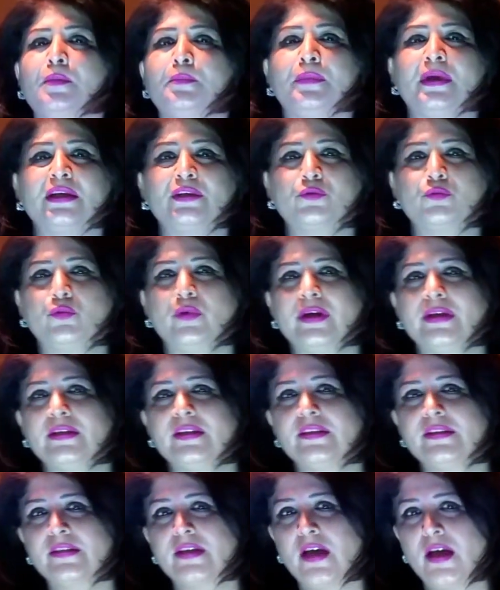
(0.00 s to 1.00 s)
But when
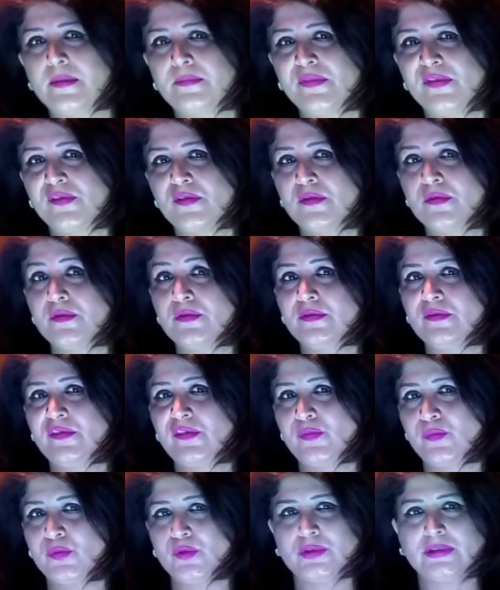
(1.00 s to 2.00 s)
it comes to
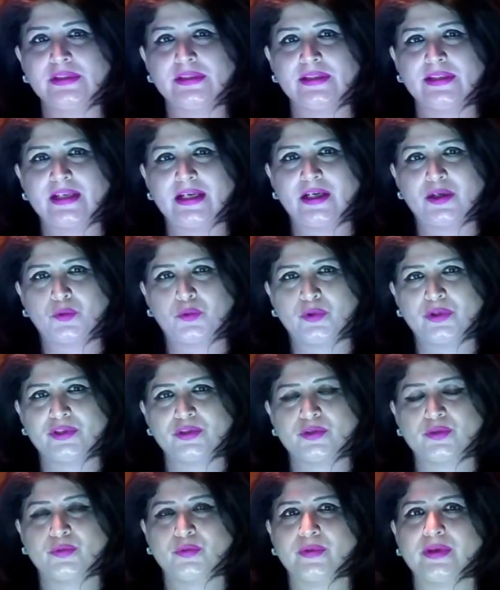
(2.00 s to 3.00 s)
spoken
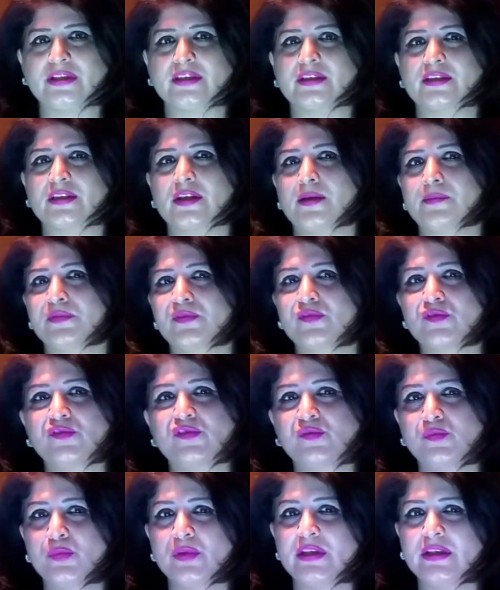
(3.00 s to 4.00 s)
language, when it comes to
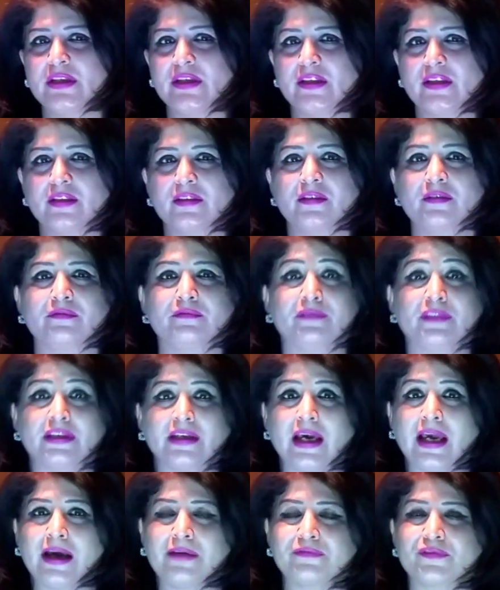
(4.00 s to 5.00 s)
speaking, we
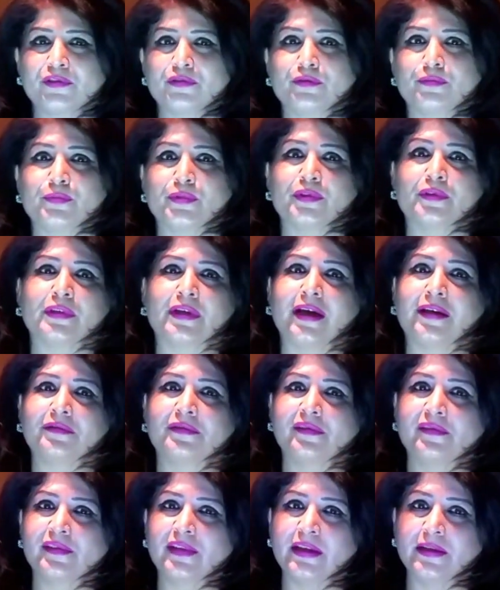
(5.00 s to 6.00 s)
have to
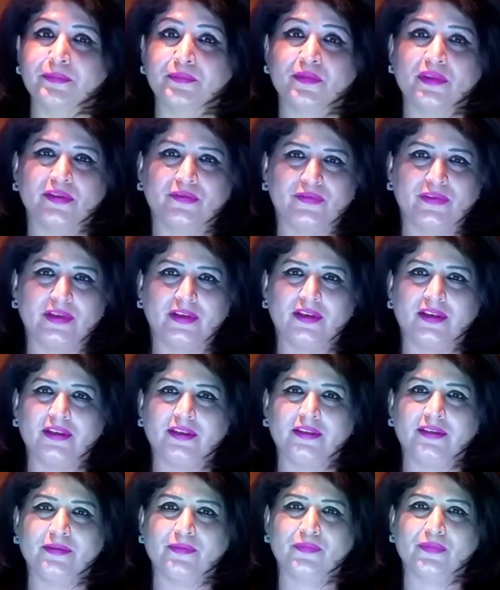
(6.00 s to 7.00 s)
pronounce them differently
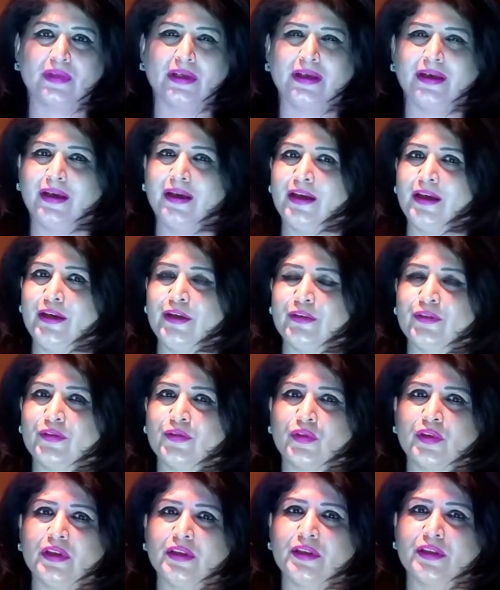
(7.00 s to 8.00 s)
in
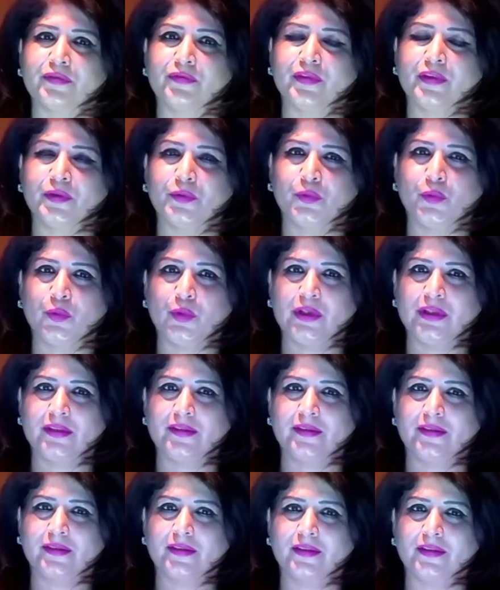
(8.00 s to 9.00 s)
three different ways.